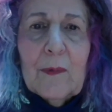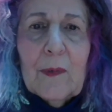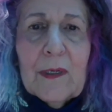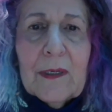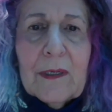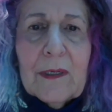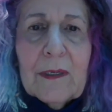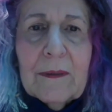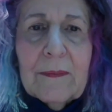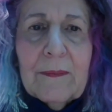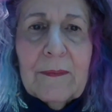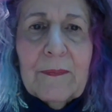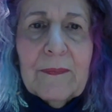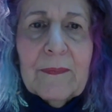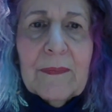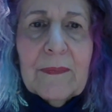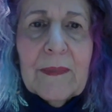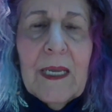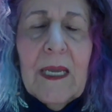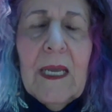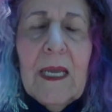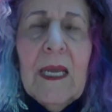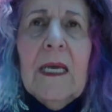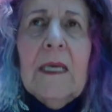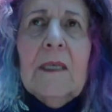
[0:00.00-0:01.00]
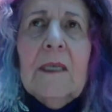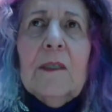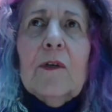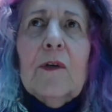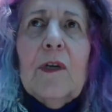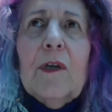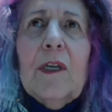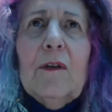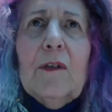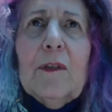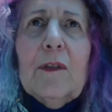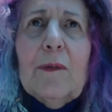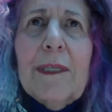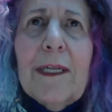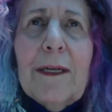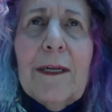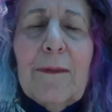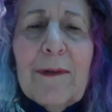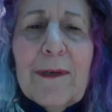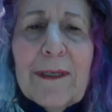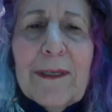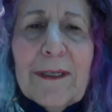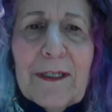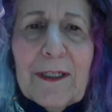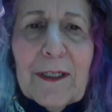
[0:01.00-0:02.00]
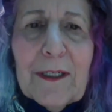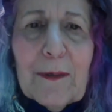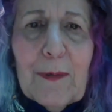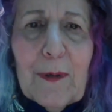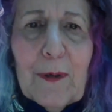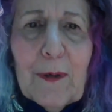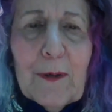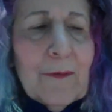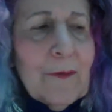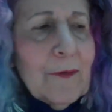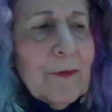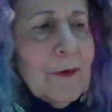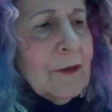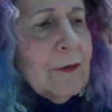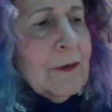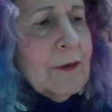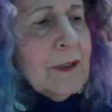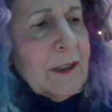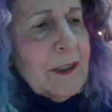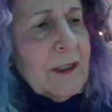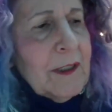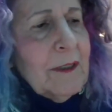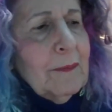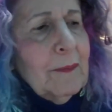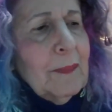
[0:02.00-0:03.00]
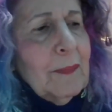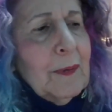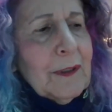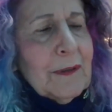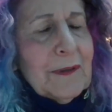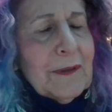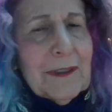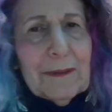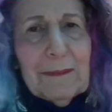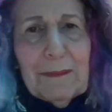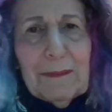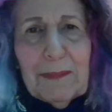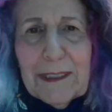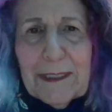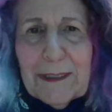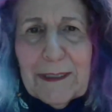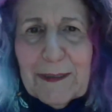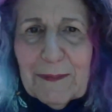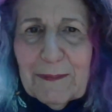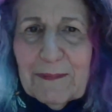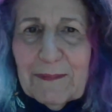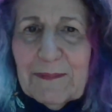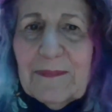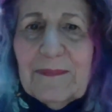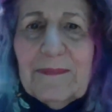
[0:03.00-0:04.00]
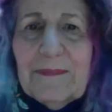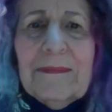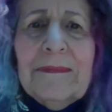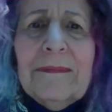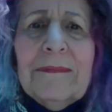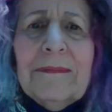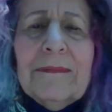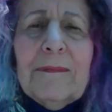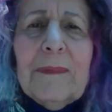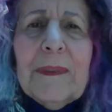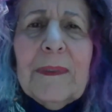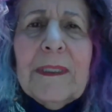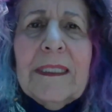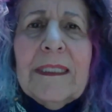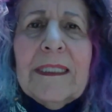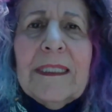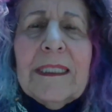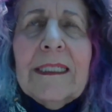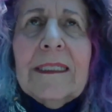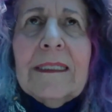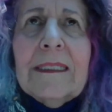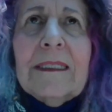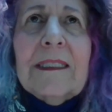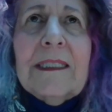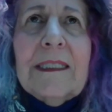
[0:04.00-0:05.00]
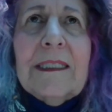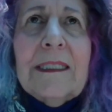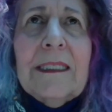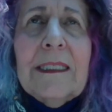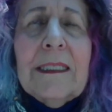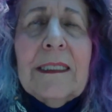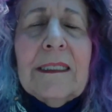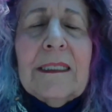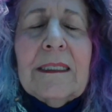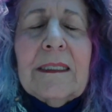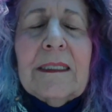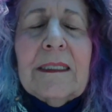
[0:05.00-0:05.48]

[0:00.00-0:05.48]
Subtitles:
artwork. So here's what I wanted to quote for you. It's in the book someplace, but it's